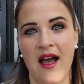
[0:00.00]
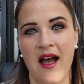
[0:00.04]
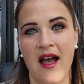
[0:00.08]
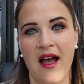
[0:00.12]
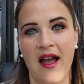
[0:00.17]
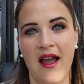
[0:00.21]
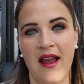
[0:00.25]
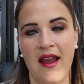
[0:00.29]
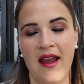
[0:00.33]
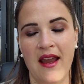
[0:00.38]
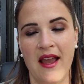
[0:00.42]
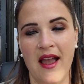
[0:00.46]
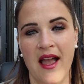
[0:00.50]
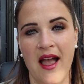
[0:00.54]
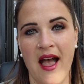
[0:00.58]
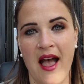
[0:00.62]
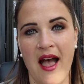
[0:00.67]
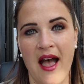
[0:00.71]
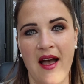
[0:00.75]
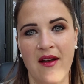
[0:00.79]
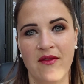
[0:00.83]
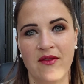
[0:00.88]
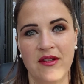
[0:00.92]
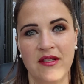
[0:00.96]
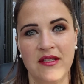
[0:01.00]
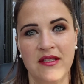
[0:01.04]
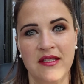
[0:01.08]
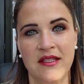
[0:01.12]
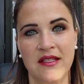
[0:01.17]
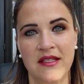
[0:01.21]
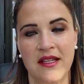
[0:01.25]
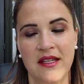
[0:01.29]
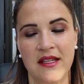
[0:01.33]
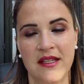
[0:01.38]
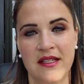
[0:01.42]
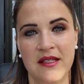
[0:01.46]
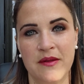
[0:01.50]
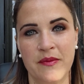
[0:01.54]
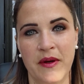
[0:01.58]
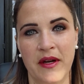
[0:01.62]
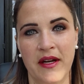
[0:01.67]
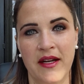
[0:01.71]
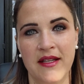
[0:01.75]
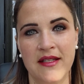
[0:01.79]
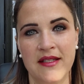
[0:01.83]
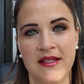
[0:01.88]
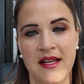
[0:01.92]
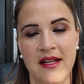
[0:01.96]
I haven't
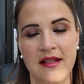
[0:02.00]
experienced